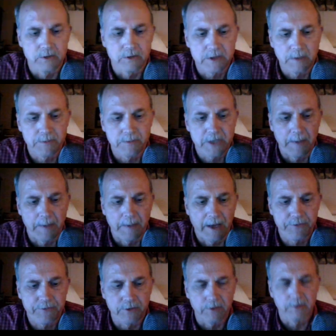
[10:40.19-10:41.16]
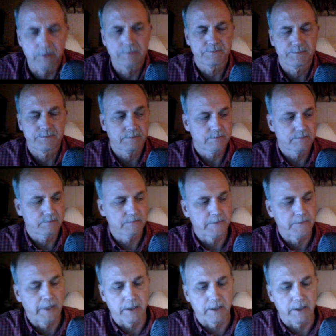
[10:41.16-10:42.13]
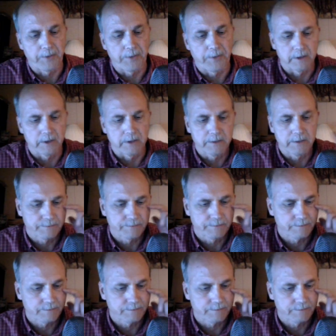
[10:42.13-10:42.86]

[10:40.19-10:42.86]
sometime after Lincoln, apparently.